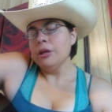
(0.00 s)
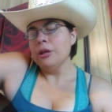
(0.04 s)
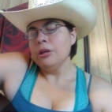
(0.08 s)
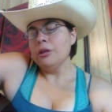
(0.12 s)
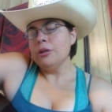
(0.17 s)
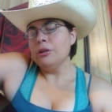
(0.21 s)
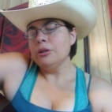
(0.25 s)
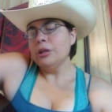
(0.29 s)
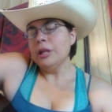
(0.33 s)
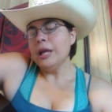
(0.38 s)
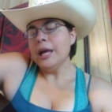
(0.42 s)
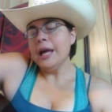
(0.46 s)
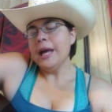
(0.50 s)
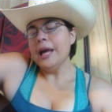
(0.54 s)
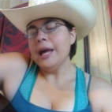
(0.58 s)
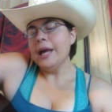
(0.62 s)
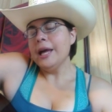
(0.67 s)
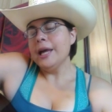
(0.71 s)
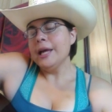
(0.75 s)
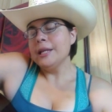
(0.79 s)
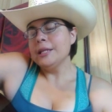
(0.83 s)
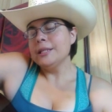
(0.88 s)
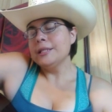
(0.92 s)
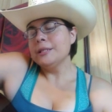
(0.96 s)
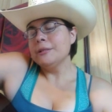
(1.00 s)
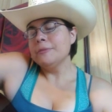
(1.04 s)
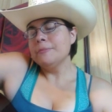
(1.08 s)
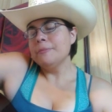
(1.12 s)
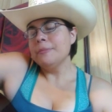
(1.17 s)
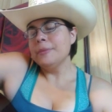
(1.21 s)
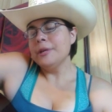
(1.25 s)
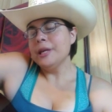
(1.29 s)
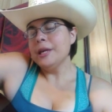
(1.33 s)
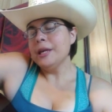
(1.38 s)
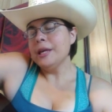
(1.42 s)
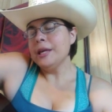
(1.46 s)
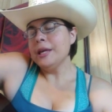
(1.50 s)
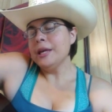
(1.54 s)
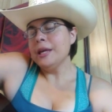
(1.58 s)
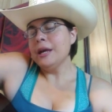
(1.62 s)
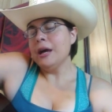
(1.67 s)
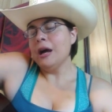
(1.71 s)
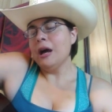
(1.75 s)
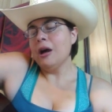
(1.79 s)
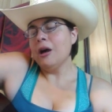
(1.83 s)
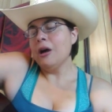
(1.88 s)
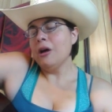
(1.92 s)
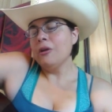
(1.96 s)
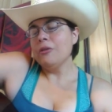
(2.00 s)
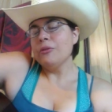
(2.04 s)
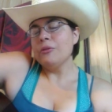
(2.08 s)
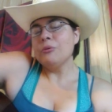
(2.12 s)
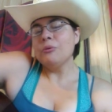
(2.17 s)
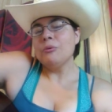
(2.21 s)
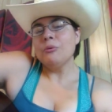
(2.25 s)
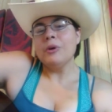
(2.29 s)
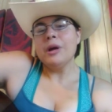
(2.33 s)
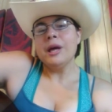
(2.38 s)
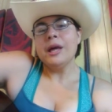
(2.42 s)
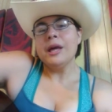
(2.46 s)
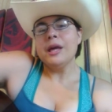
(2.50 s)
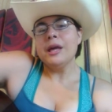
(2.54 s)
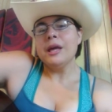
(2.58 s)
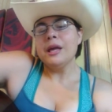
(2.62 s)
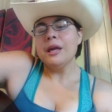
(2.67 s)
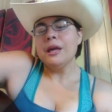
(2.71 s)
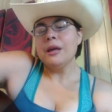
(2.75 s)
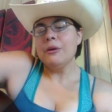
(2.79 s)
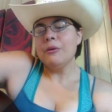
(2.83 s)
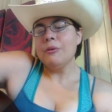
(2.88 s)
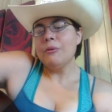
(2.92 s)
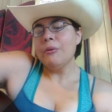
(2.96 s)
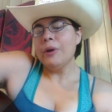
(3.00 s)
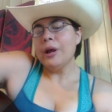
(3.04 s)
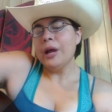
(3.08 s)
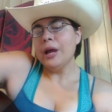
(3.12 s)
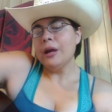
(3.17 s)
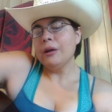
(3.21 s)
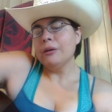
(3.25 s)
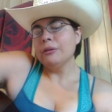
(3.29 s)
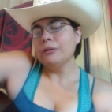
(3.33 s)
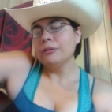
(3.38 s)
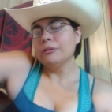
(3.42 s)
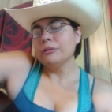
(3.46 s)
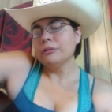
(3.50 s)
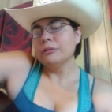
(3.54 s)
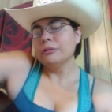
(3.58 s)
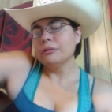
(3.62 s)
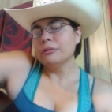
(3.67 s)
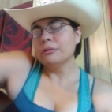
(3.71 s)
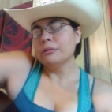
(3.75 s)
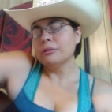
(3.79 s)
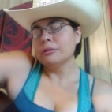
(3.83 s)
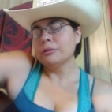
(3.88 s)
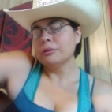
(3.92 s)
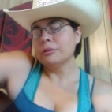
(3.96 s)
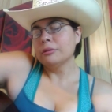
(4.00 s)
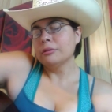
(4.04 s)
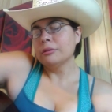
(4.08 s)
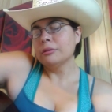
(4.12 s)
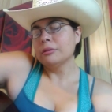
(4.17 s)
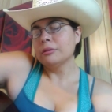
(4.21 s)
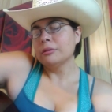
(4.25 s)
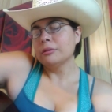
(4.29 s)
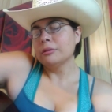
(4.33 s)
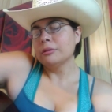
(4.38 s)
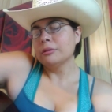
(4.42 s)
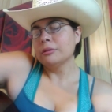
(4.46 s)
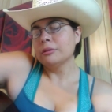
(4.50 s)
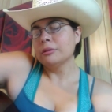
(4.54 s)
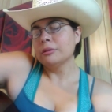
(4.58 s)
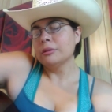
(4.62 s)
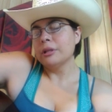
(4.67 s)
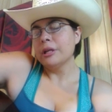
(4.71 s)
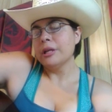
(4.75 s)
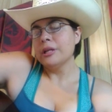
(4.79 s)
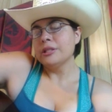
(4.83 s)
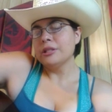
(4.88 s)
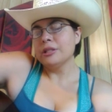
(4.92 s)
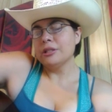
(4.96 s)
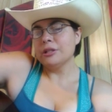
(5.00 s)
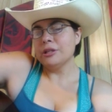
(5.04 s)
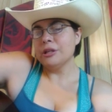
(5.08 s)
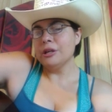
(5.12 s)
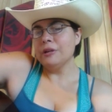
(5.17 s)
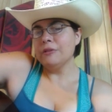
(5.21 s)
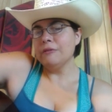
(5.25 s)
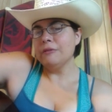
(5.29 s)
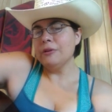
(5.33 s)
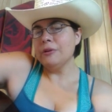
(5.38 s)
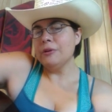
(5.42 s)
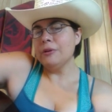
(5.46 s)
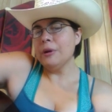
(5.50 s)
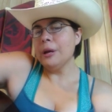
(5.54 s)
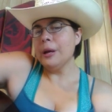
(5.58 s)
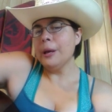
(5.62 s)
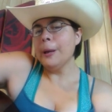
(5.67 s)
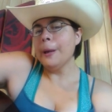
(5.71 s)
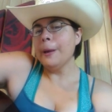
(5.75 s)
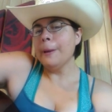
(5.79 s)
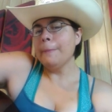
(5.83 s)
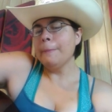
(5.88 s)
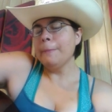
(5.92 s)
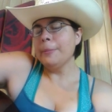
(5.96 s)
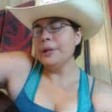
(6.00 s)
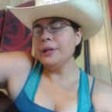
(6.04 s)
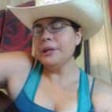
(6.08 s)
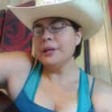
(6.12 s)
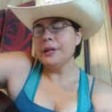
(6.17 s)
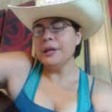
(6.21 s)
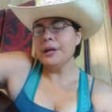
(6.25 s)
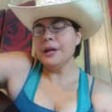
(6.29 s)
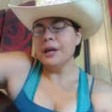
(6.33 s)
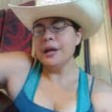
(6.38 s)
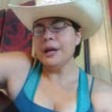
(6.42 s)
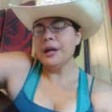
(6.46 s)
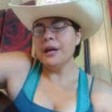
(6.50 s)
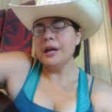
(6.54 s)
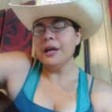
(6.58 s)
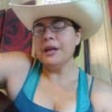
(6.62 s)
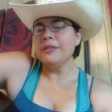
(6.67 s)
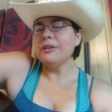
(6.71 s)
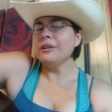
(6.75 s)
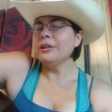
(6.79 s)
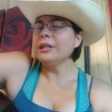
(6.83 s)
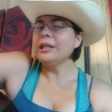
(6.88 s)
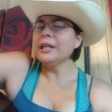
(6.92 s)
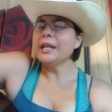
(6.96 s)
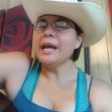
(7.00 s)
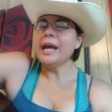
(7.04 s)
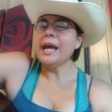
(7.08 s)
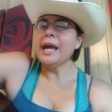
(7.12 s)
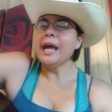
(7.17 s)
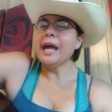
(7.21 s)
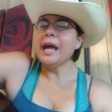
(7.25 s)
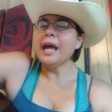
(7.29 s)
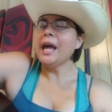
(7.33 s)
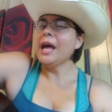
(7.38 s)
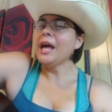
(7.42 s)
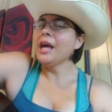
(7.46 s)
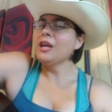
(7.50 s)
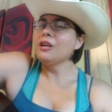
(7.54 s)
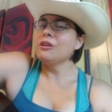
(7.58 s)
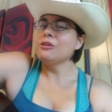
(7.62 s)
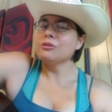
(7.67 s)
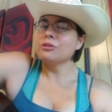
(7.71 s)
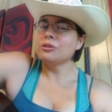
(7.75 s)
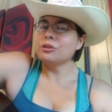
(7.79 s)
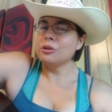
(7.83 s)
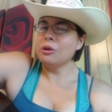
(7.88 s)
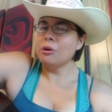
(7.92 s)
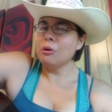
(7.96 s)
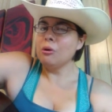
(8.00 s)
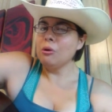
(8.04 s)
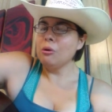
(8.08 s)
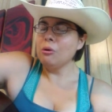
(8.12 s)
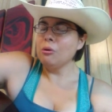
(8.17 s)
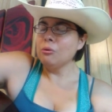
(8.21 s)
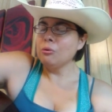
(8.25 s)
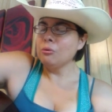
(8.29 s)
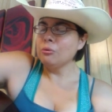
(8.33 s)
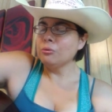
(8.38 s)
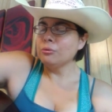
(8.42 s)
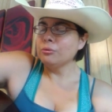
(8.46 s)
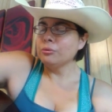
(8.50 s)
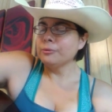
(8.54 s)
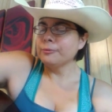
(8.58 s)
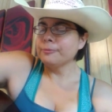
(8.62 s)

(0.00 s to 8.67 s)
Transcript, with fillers: You lied to me all the way around to cover up another lie you told.